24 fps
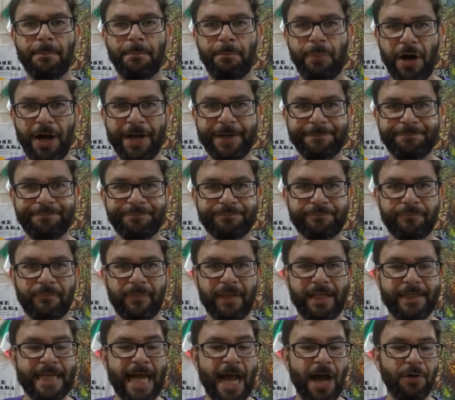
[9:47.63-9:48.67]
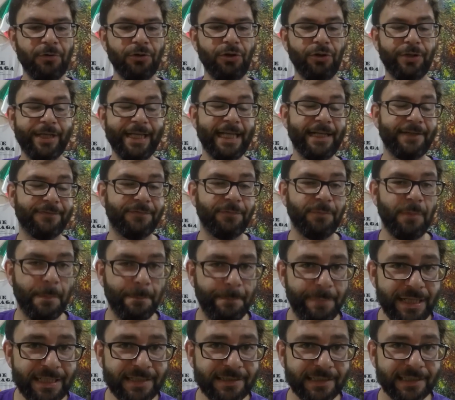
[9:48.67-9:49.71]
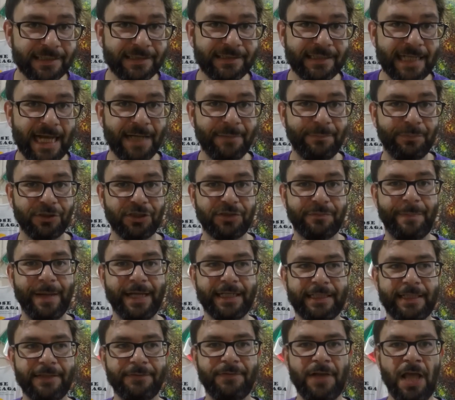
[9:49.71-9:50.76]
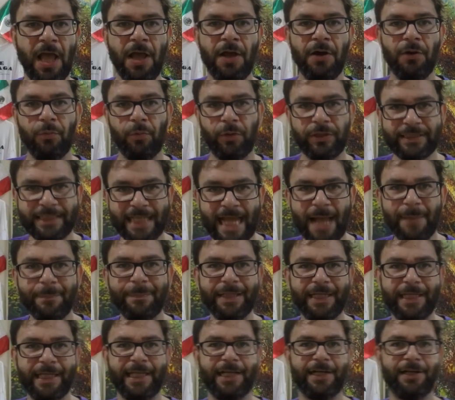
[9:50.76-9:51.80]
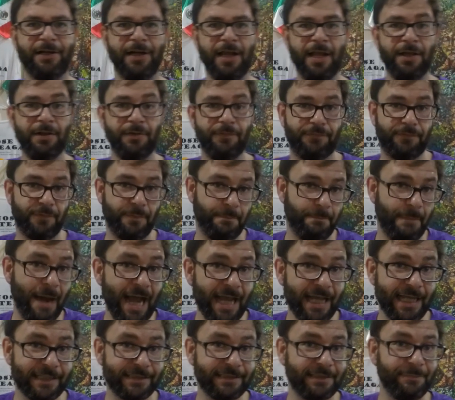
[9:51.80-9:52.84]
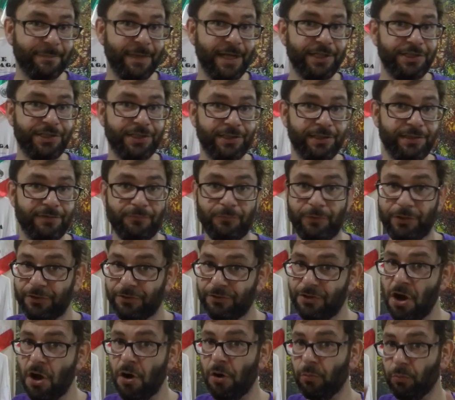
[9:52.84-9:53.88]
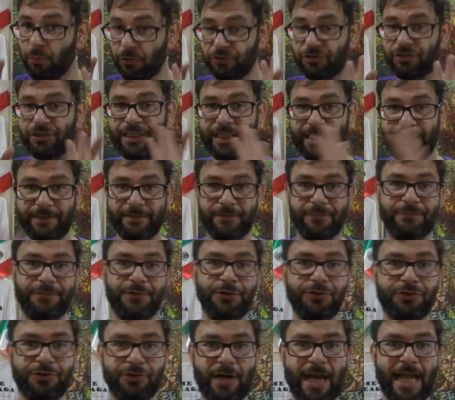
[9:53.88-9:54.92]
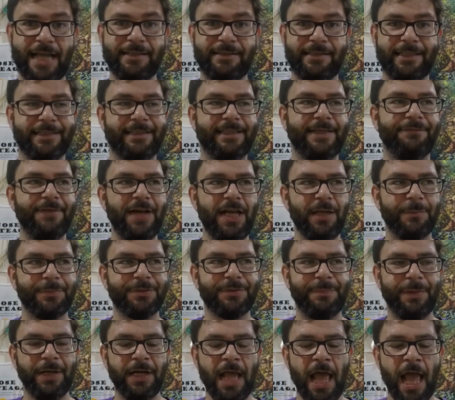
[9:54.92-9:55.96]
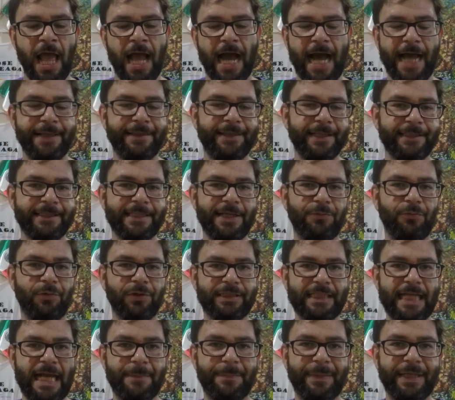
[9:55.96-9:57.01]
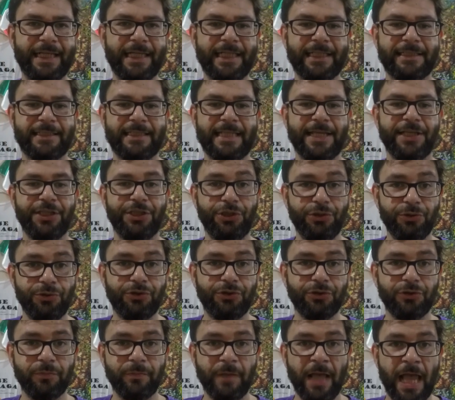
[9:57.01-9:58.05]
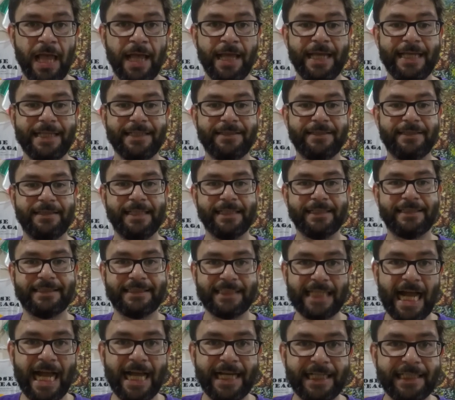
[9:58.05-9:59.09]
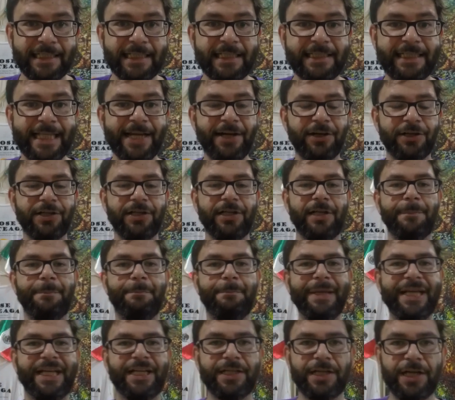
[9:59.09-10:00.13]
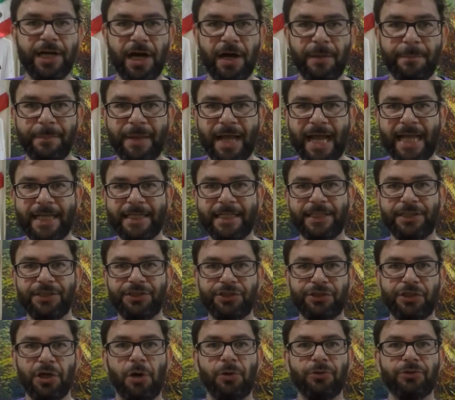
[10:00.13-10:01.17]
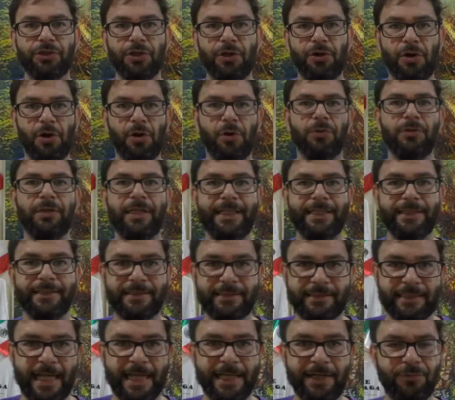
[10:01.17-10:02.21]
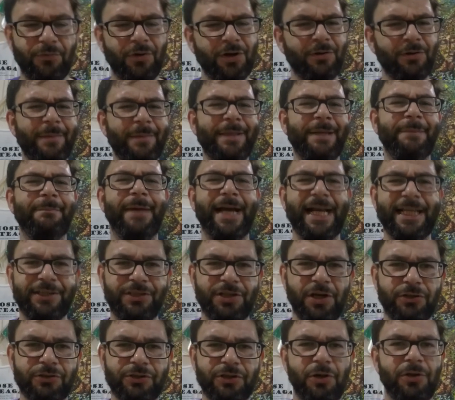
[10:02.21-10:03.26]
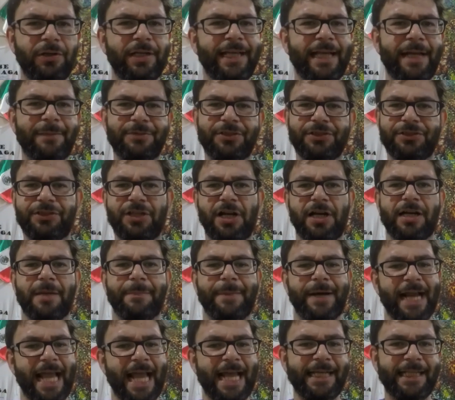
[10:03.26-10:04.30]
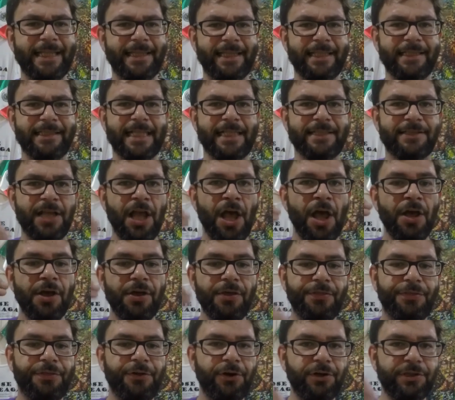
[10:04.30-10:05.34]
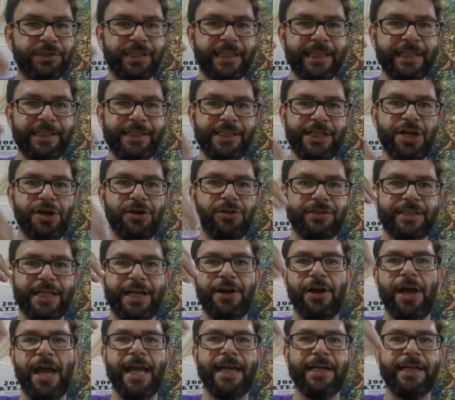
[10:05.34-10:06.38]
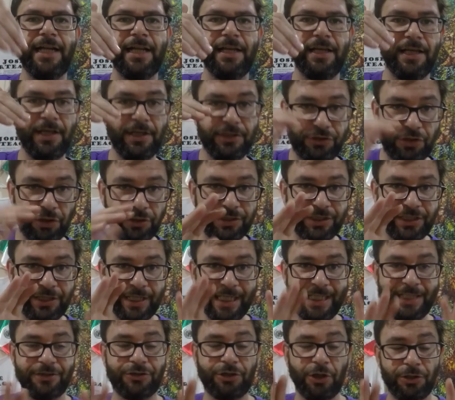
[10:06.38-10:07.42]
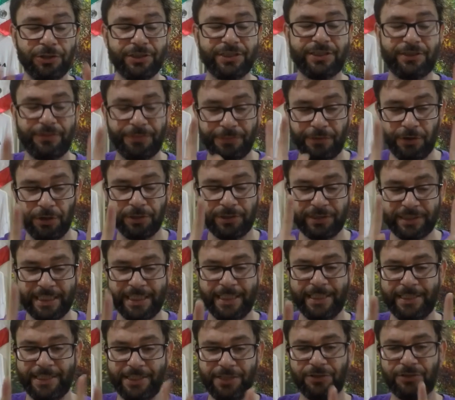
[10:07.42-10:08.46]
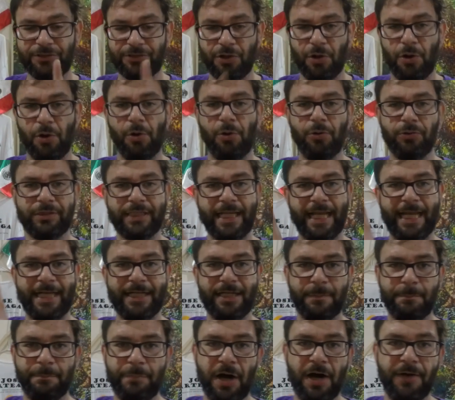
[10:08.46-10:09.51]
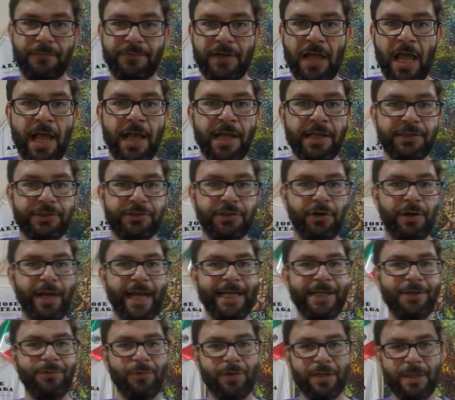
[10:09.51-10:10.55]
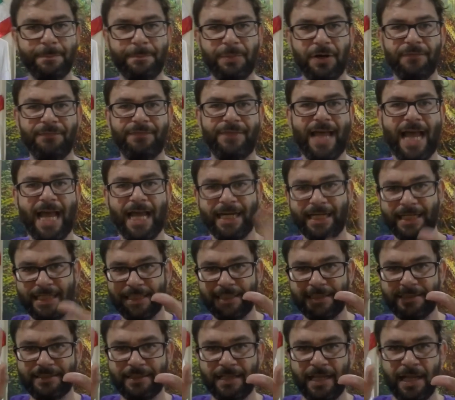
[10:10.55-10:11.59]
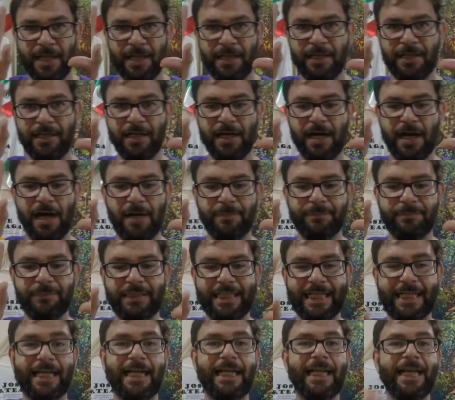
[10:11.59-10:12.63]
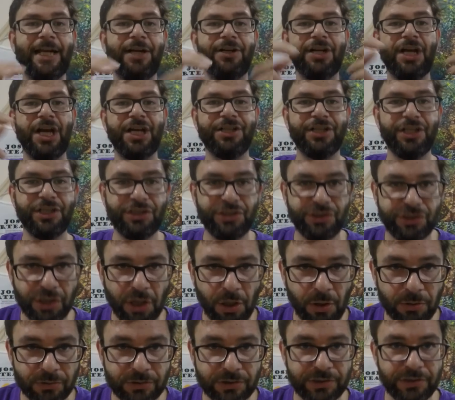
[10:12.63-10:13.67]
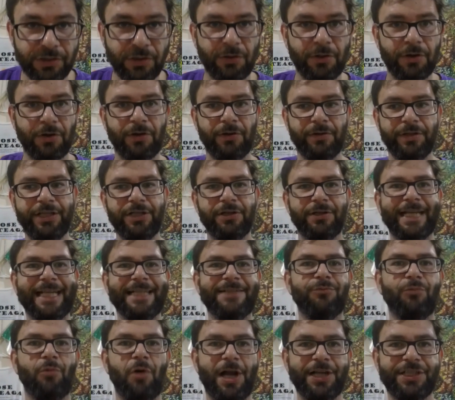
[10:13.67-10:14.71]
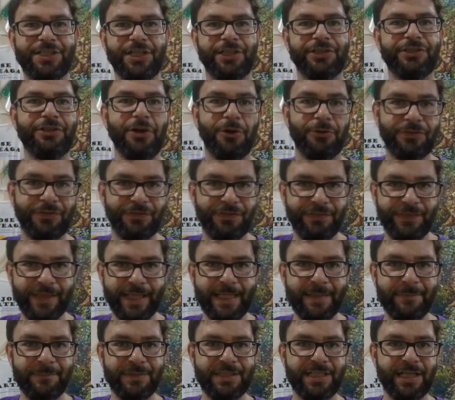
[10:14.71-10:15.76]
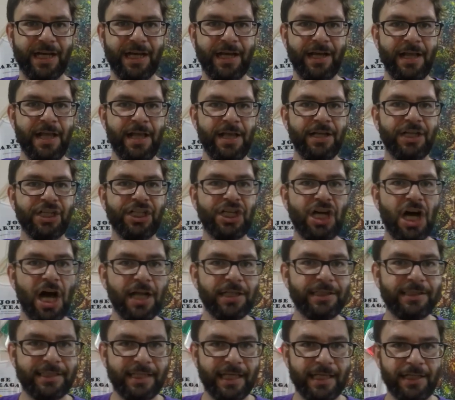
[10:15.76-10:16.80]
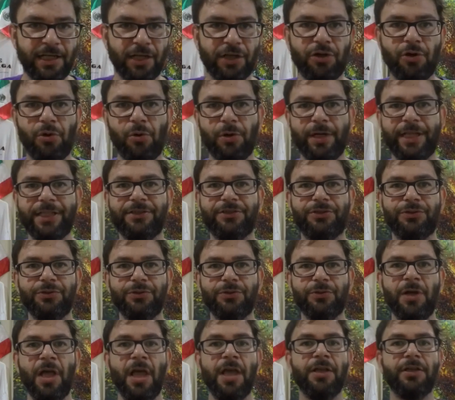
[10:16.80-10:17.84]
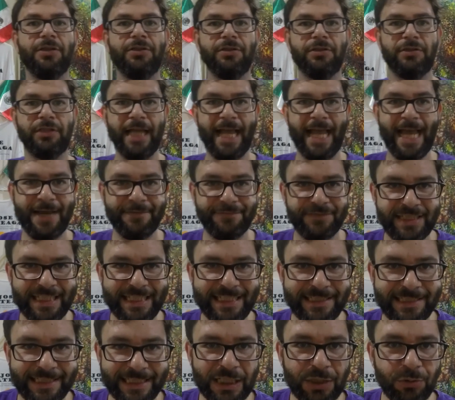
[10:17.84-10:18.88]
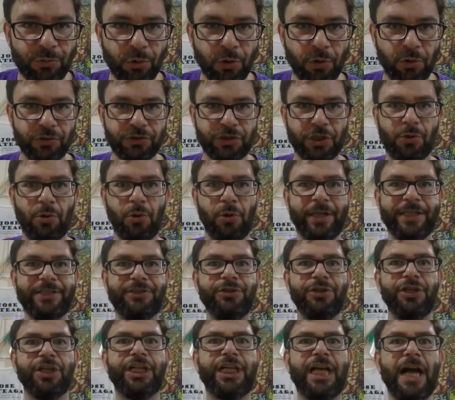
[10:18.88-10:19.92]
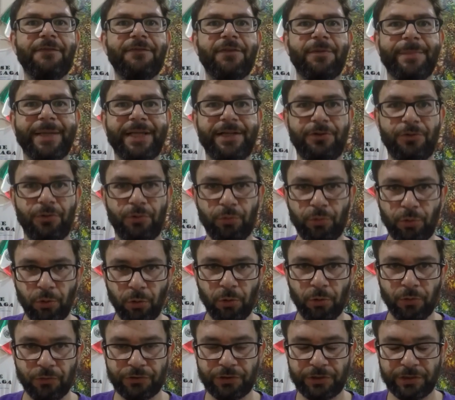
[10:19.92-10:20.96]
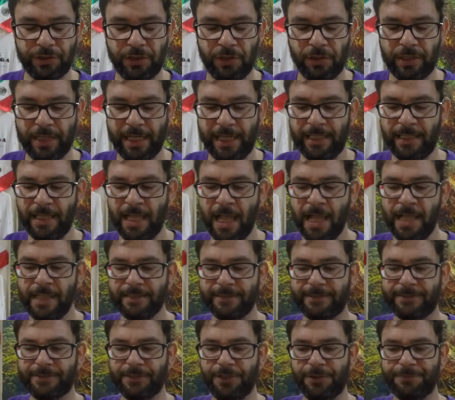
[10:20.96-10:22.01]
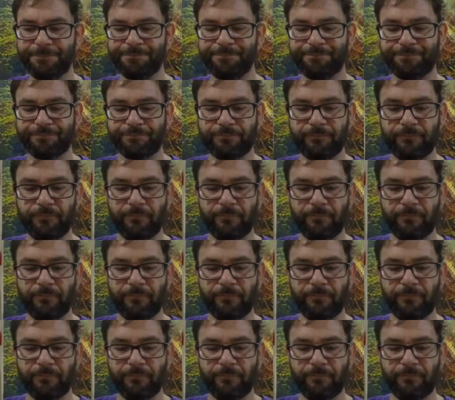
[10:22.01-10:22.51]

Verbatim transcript: But now looking at it from a business side perspective, what's happening here from my estimation, we don't know. We'll see in the future as this develops. But I think that what's happening is that YouTube is deciding that they are going to become an adult only site. I mean by adult only? I'm just talking about anything that's 13 years and 13, 13 years old and above. So anyone above that is um, declared an adult or you know can watch adult themed uh, content according to the FTC rules, according to the government rules. Okay, so